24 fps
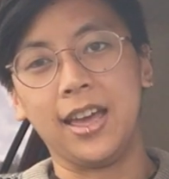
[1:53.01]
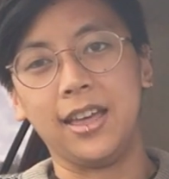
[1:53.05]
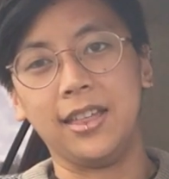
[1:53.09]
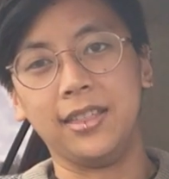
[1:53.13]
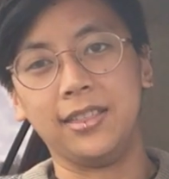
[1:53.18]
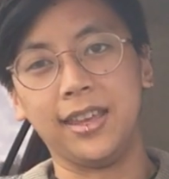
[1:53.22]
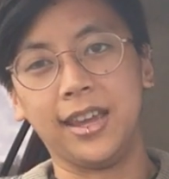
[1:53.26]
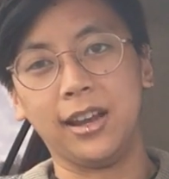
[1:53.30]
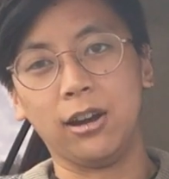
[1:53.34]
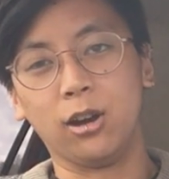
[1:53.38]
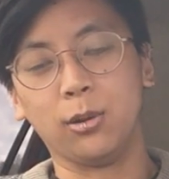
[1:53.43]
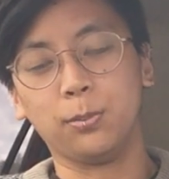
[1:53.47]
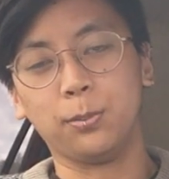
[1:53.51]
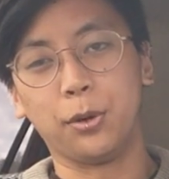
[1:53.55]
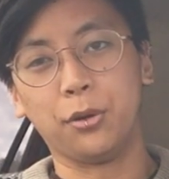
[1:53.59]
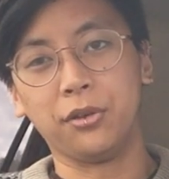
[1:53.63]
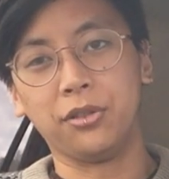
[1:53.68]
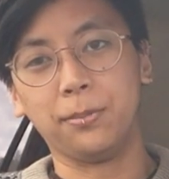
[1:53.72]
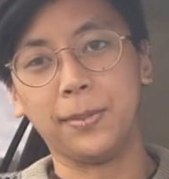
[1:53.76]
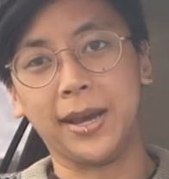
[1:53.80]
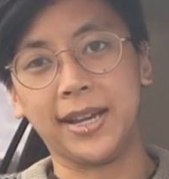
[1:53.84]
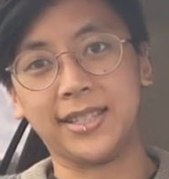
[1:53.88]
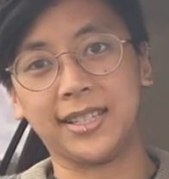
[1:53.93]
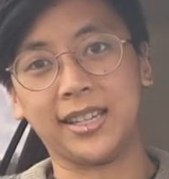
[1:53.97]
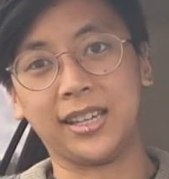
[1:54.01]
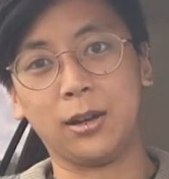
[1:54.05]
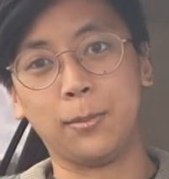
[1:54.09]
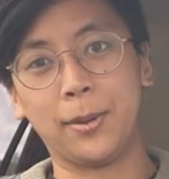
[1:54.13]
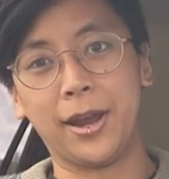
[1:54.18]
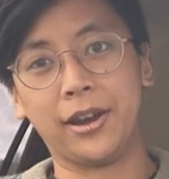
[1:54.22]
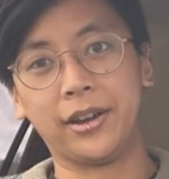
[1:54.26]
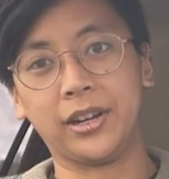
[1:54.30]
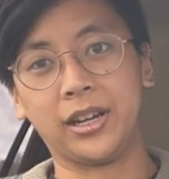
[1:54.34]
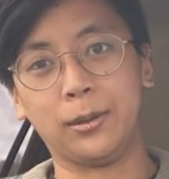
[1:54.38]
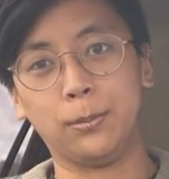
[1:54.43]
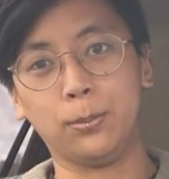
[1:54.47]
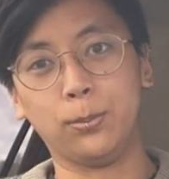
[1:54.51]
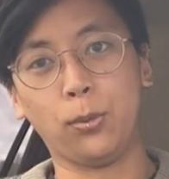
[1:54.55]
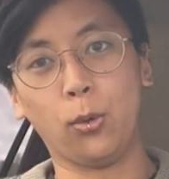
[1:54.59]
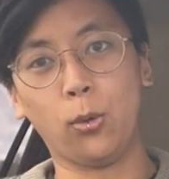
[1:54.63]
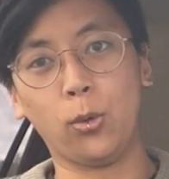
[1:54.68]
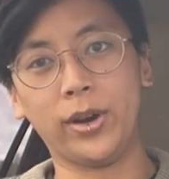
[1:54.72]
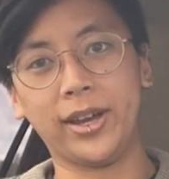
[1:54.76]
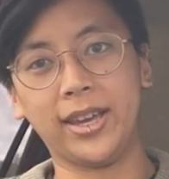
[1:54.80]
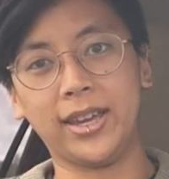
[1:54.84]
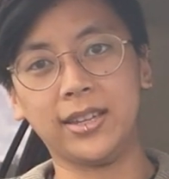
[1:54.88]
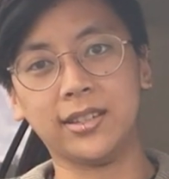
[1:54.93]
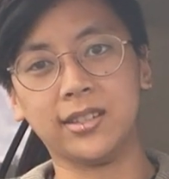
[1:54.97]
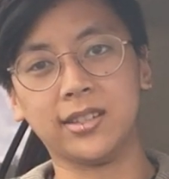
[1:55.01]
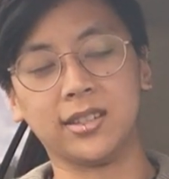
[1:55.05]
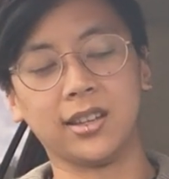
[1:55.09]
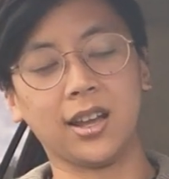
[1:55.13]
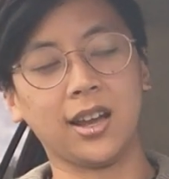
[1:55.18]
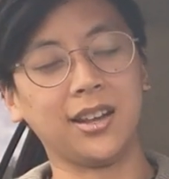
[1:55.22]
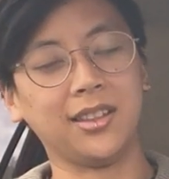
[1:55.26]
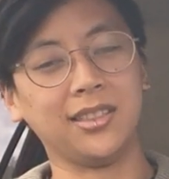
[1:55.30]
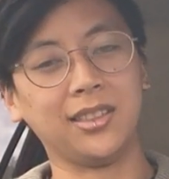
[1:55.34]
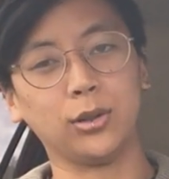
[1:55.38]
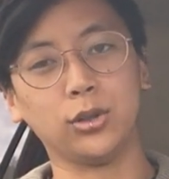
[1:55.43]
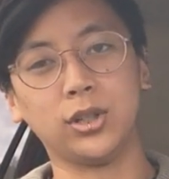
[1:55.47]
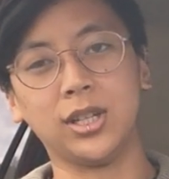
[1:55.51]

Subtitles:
they are both Mexican-American boys. They're